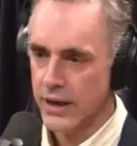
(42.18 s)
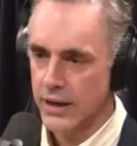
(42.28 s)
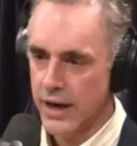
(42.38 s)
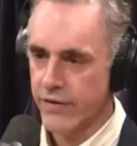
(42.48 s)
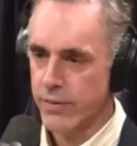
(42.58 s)

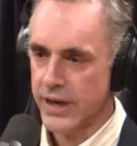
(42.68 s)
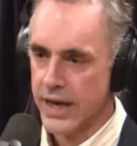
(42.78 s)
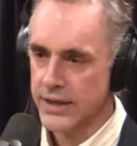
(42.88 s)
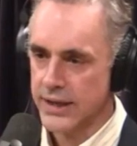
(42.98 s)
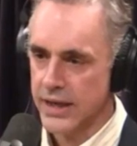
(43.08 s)
Everybody
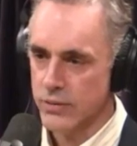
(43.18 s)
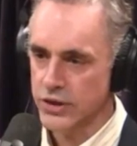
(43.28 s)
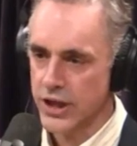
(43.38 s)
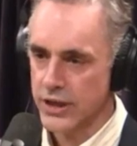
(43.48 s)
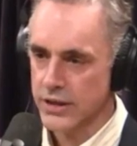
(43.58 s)
has an equal
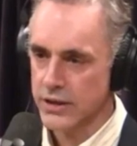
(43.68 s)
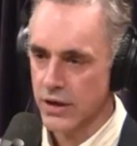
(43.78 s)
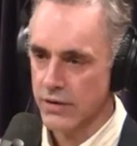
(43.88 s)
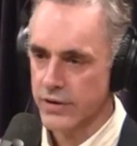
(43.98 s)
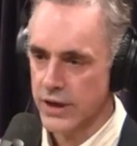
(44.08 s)
chance to
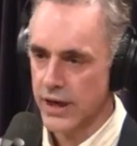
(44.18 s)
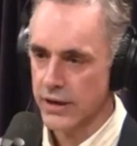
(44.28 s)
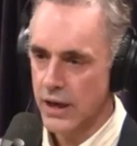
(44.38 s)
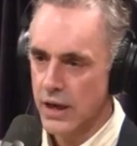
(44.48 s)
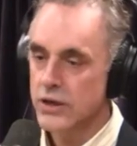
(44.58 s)
starve to death.
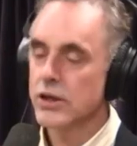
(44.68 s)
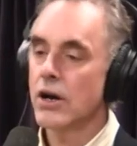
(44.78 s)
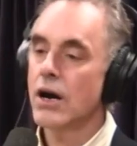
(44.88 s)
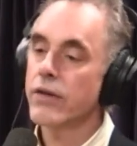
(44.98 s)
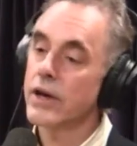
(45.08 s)
So you know
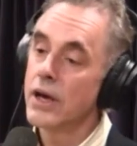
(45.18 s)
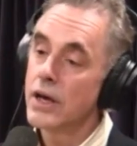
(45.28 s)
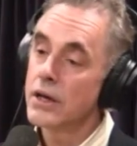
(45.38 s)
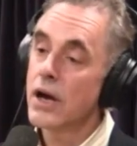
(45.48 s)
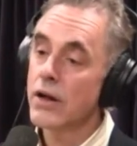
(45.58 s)
how
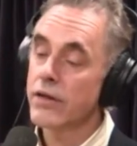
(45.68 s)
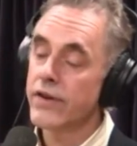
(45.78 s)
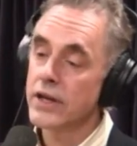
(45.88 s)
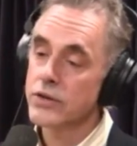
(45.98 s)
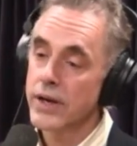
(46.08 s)
the
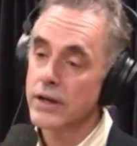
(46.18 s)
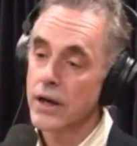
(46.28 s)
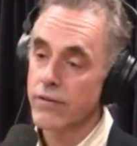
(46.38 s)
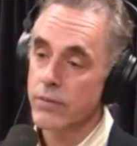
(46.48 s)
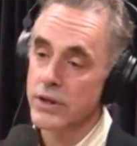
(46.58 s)
Venezuelan
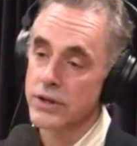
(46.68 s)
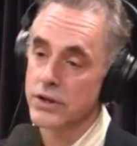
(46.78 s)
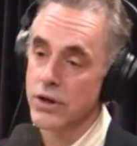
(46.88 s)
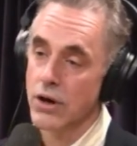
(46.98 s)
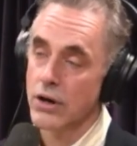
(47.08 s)
government
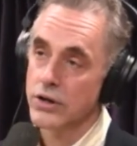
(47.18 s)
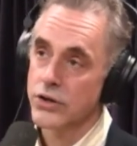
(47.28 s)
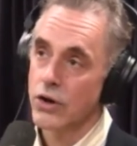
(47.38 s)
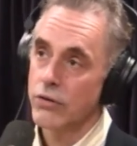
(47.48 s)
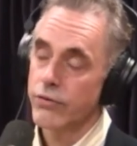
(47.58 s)

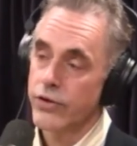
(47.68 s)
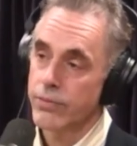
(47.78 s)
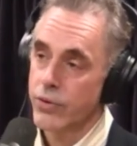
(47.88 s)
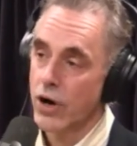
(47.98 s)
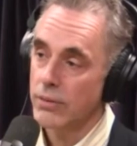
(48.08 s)
solved the
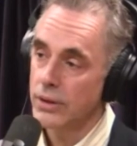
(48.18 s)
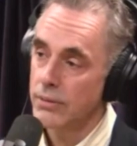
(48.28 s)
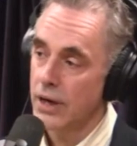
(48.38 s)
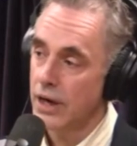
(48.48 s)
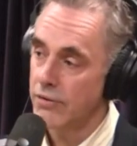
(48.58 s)
problem
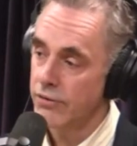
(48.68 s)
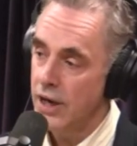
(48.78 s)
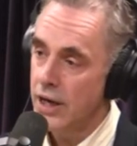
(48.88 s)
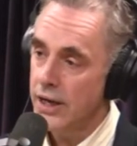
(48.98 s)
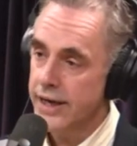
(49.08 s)
of
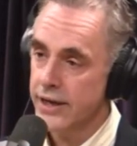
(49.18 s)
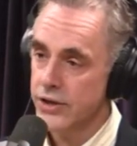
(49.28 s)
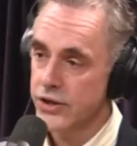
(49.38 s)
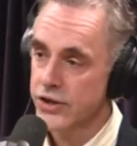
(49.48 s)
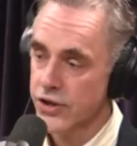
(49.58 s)

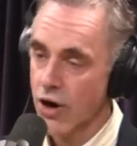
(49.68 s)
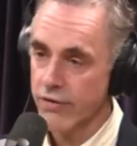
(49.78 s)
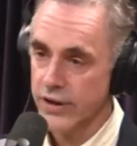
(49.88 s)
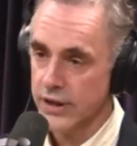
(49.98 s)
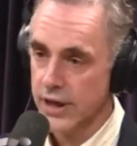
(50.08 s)
kids
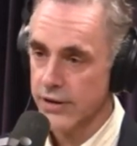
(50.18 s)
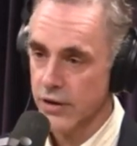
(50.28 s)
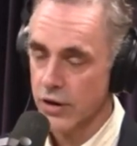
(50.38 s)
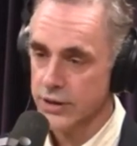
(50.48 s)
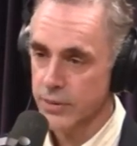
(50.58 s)
starving to death in
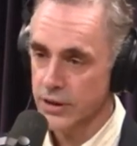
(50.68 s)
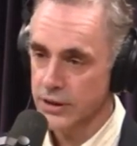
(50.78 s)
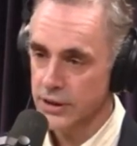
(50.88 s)
hospitals?